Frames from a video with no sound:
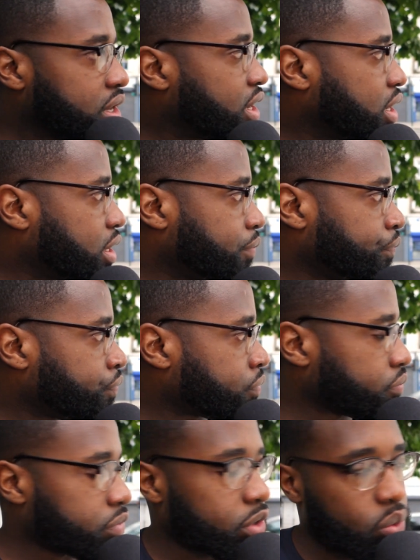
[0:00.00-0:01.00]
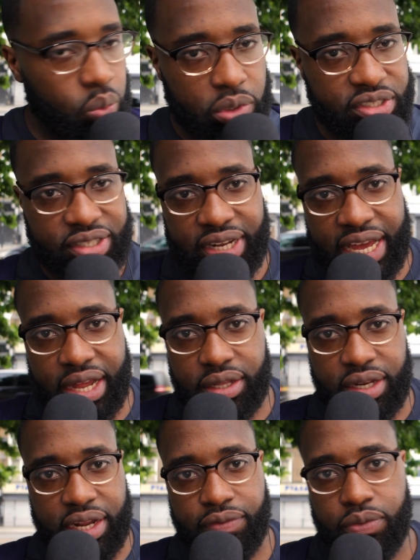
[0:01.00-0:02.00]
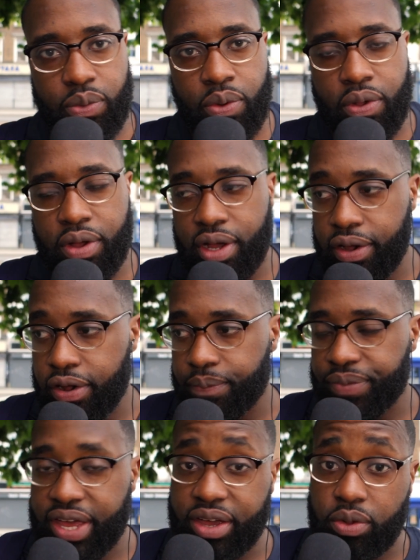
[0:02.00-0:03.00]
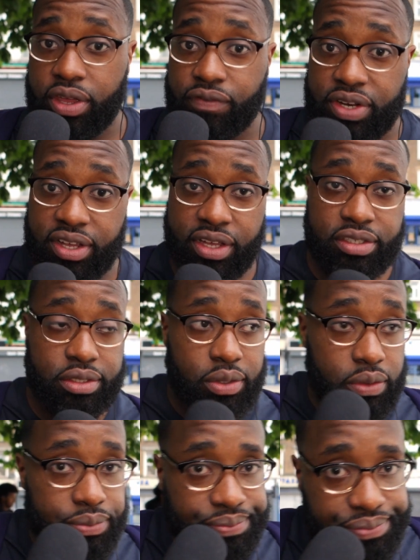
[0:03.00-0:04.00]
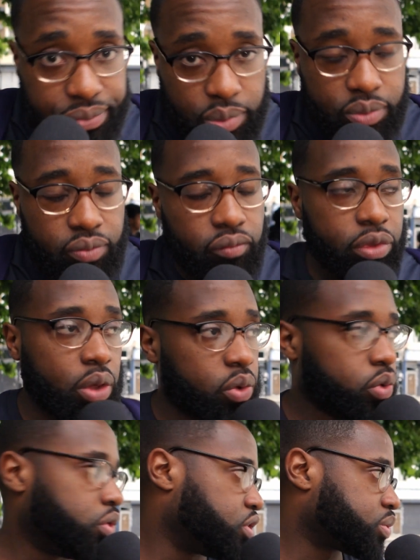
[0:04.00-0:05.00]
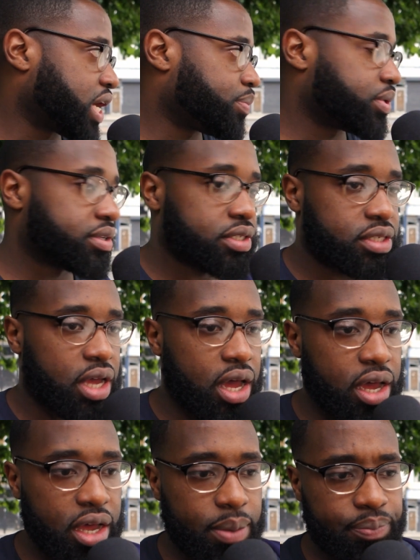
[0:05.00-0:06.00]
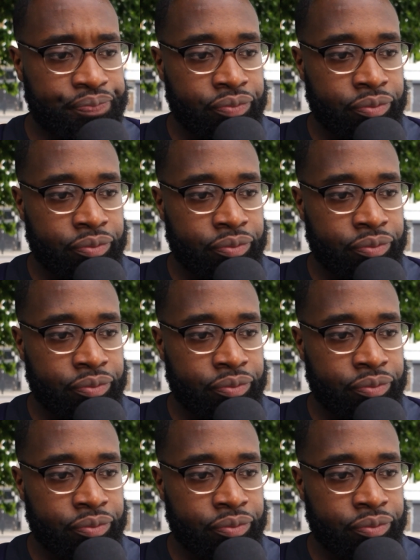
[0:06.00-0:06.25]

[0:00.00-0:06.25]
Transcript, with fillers: Um, wasn't at the level um, that I got the other day, so who knows what happens. Um,